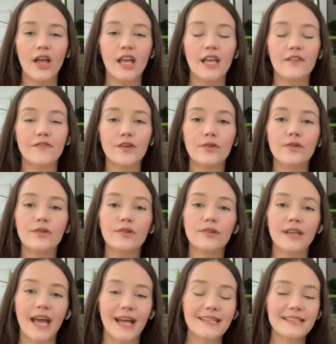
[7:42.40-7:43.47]
if you're
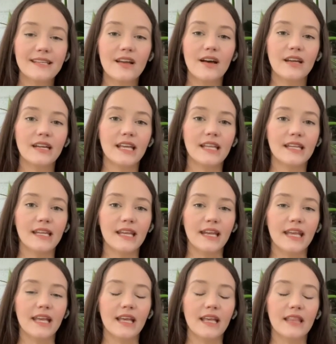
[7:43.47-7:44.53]
casting on and
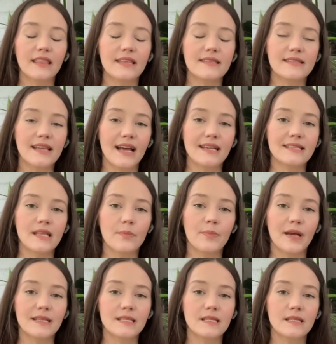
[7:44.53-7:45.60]
knitting the size that
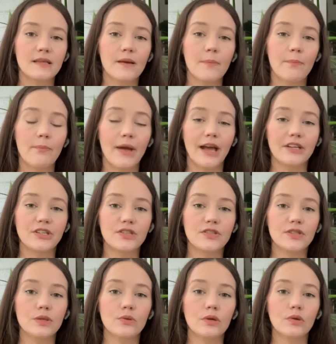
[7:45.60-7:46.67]
best matches
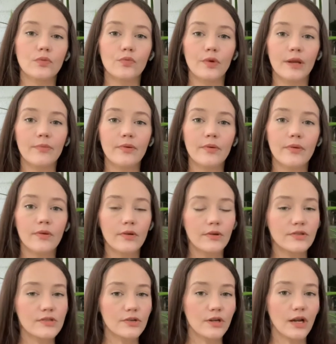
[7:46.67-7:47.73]
your rib
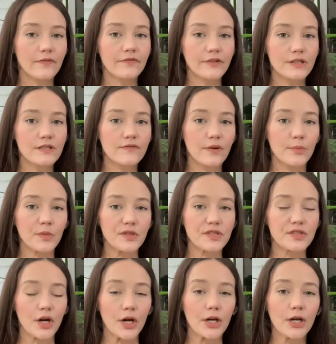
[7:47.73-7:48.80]
circumference from the
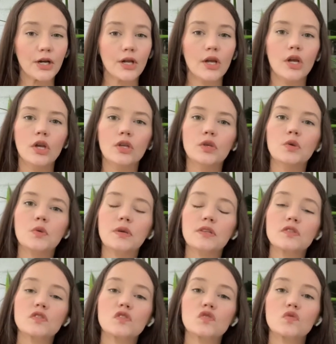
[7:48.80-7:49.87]
start, you can
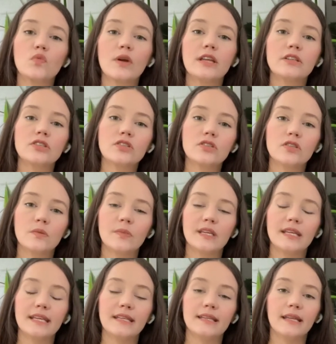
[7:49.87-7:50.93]
switch to
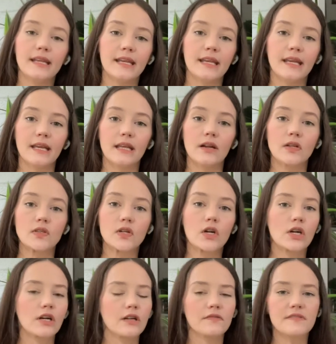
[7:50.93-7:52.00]
begin knitting an
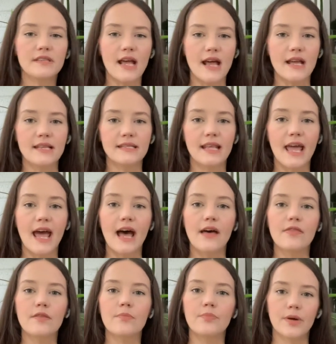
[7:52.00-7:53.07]
alternative size at
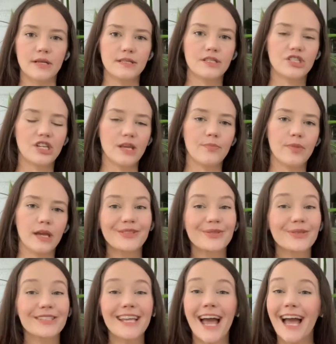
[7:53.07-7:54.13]
the bust shaping. So
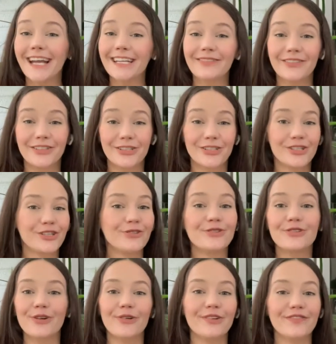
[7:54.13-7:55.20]
it's kind of a choose
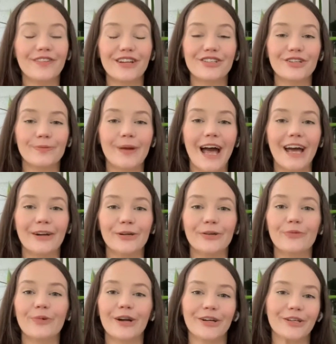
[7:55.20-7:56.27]
your own adventure
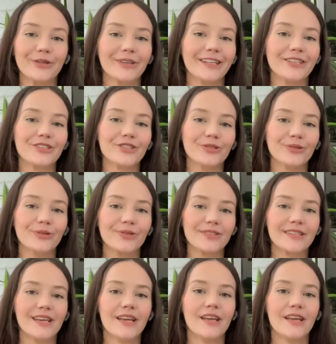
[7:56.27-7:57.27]
pattern where you can choose,